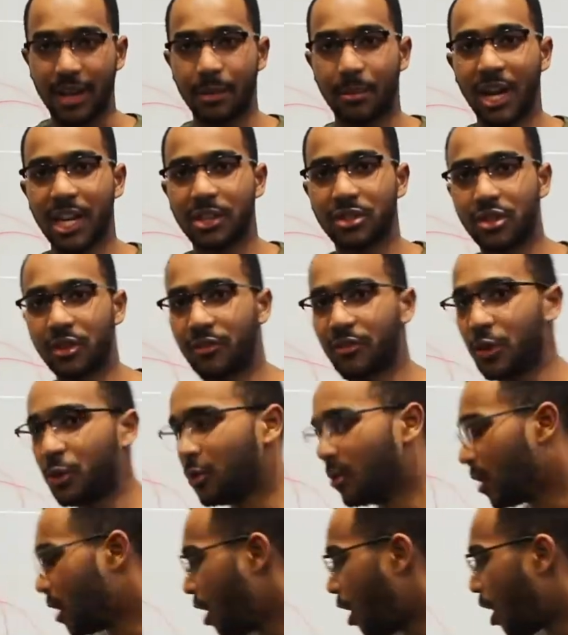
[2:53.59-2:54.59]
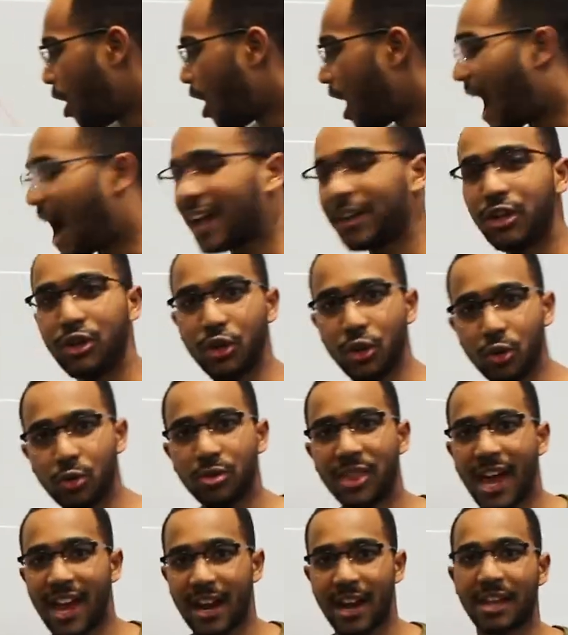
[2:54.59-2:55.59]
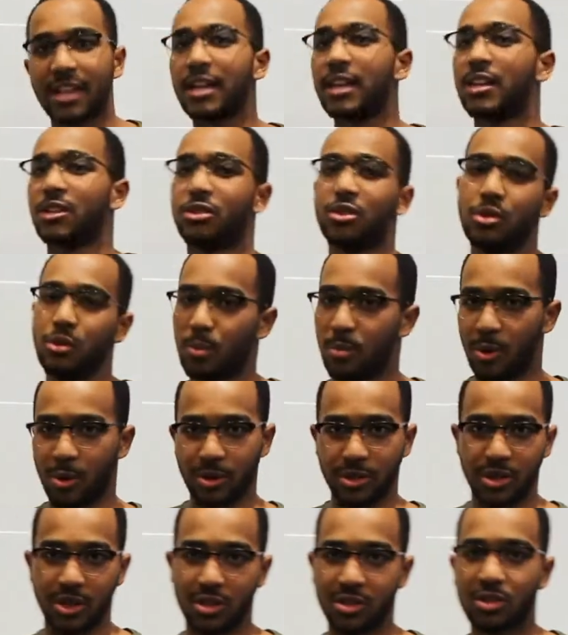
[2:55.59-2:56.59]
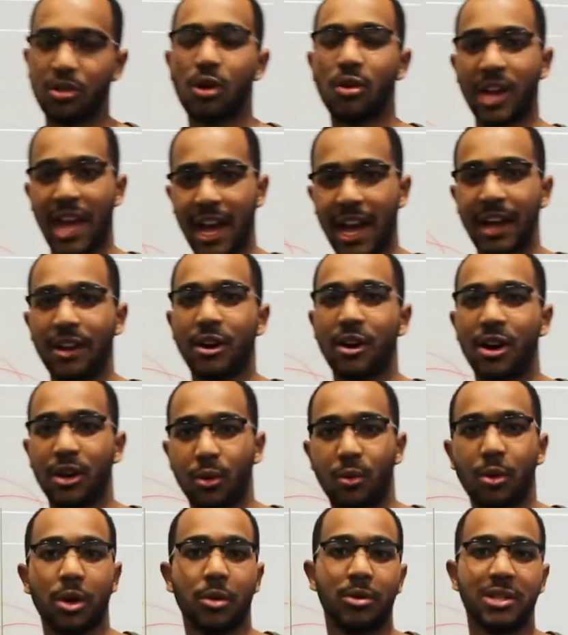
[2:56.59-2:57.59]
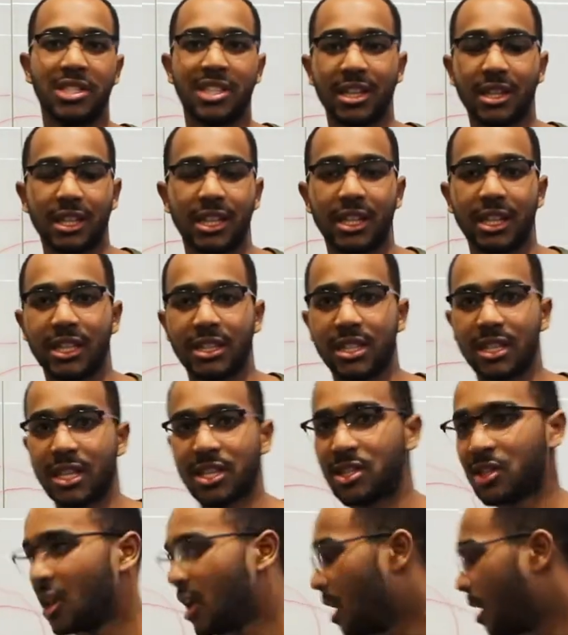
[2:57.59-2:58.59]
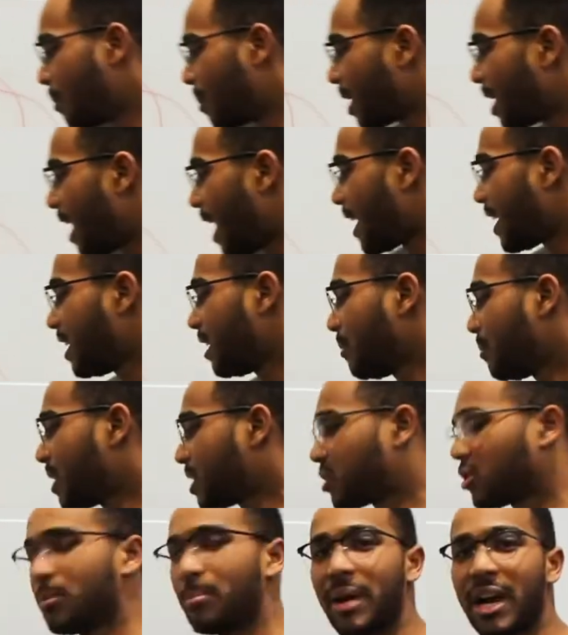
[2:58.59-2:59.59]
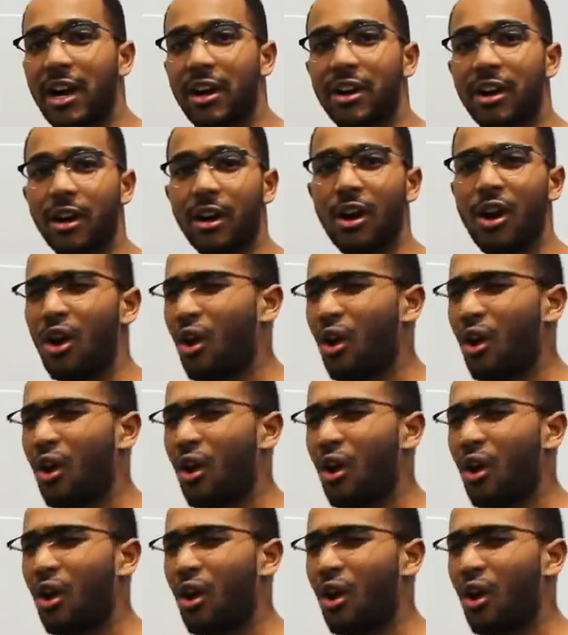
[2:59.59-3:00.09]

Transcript: In my interview, I knew that I needed to do pointers. Okay, I know how to work with singly linked lists, but I hit a mental barrier.